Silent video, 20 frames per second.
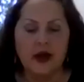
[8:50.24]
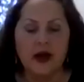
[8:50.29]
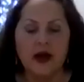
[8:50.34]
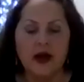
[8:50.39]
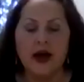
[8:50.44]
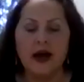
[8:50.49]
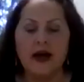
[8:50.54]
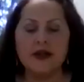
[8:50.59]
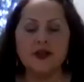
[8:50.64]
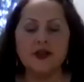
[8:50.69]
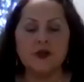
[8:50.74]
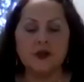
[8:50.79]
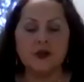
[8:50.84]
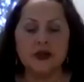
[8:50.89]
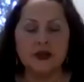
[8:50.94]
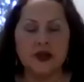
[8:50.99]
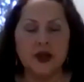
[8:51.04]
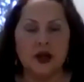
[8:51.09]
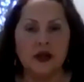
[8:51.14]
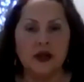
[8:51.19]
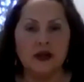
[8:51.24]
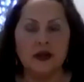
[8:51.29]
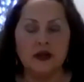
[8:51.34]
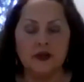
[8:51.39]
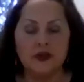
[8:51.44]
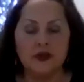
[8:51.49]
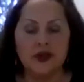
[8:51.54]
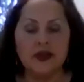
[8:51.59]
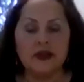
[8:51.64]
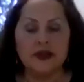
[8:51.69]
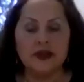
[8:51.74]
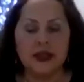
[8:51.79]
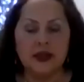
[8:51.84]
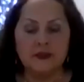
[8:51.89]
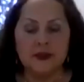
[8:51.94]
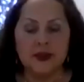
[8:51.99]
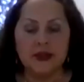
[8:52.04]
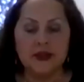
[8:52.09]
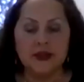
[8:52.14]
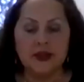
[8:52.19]
As a result, the
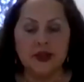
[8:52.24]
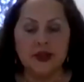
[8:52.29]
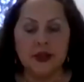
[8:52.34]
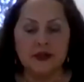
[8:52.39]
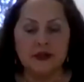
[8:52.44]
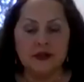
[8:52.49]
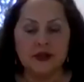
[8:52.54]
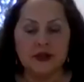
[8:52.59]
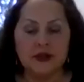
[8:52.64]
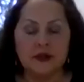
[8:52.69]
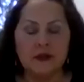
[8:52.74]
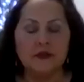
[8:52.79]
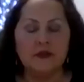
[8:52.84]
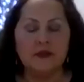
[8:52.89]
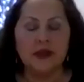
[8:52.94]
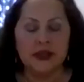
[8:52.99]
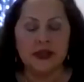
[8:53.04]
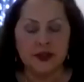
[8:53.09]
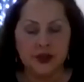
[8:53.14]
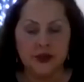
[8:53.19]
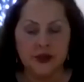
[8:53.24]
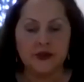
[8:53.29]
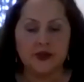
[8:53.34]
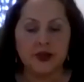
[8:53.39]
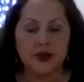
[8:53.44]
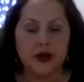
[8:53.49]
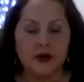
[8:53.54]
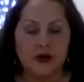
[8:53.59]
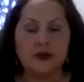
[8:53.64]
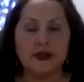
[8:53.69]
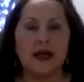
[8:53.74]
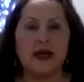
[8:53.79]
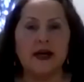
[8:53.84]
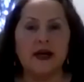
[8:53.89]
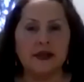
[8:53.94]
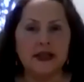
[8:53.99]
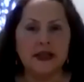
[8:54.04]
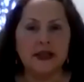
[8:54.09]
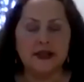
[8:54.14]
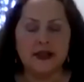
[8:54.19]
substance misuse goes
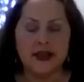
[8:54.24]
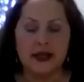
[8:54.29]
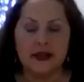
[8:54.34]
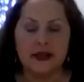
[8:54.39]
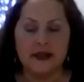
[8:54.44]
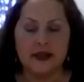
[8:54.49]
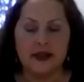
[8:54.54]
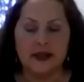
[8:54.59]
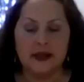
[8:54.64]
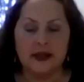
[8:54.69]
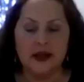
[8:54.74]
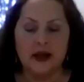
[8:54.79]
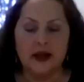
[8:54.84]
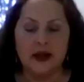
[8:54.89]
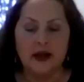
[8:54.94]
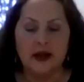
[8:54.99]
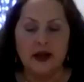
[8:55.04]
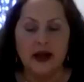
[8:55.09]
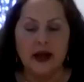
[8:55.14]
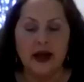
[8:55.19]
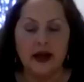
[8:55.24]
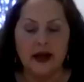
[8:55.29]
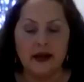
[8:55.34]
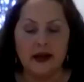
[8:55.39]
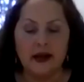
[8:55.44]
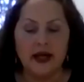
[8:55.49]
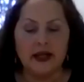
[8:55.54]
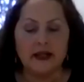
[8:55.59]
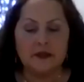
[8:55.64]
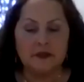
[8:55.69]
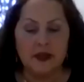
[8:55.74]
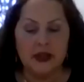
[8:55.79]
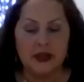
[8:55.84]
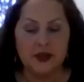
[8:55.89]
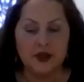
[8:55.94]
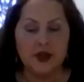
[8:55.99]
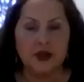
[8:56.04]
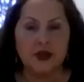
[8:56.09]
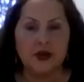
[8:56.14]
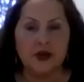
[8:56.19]
undetected and, as
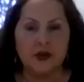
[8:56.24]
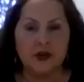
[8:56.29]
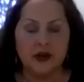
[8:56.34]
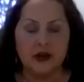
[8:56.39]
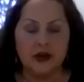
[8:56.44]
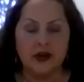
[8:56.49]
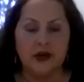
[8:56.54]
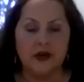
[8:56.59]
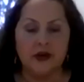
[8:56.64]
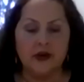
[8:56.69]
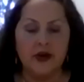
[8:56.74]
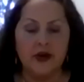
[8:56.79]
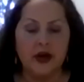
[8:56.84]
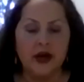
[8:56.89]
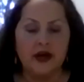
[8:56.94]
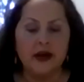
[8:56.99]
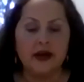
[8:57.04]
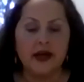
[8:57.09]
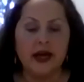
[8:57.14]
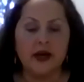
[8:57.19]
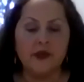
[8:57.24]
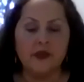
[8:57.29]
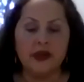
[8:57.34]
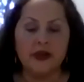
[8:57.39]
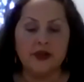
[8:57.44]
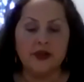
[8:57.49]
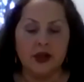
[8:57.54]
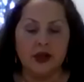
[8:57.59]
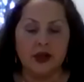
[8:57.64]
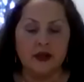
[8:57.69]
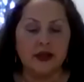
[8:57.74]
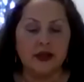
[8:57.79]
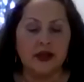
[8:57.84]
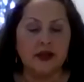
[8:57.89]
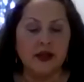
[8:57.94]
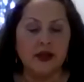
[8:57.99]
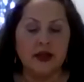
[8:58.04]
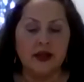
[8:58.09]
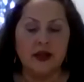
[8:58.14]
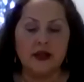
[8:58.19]
mentioned earlier, can result in
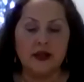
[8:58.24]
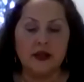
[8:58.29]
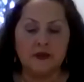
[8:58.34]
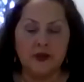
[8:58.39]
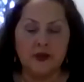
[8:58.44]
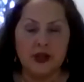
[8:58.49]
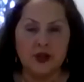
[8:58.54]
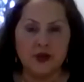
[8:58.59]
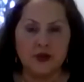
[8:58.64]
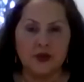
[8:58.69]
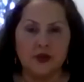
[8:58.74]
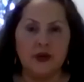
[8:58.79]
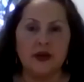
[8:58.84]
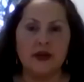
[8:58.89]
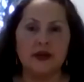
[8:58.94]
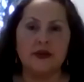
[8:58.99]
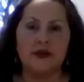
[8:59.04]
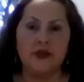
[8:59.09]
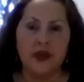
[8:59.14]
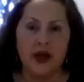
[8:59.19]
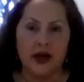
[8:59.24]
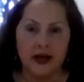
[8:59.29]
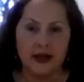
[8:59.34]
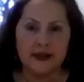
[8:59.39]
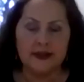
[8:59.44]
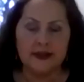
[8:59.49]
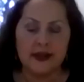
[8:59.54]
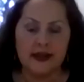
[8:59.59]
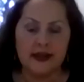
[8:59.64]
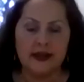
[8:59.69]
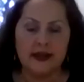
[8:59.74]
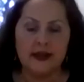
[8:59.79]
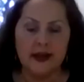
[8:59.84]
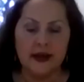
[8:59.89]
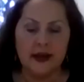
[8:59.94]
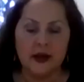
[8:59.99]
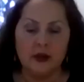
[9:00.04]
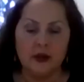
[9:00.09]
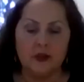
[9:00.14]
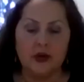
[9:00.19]
the individual not seeking
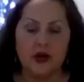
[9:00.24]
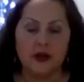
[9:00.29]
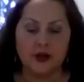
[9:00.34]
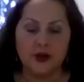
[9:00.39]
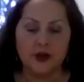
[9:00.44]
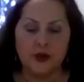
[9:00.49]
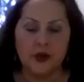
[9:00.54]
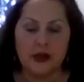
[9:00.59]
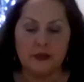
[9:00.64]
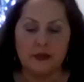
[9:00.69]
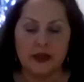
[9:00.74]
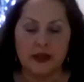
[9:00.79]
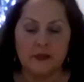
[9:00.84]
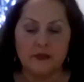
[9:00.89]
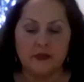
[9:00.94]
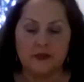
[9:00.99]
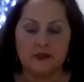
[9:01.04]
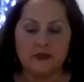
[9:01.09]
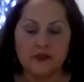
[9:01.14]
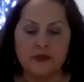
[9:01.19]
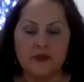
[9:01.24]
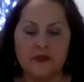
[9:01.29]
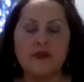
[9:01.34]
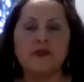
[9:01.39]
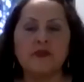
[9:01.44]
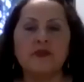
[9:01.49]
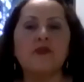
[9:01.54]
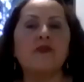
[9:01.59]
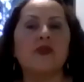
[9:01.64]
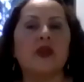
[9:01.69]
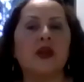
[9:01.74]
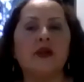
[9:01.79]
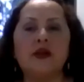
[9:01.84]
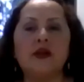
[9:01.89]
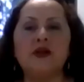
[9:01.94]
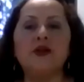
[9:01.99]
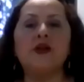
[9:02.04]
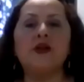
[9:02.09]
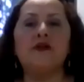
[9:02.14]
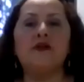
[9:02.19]
help or treatment.
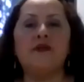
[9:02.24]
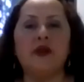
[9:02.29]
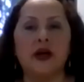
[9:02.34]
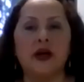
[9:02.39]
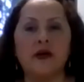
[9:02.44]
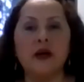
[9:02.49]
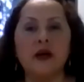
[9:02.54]
This is very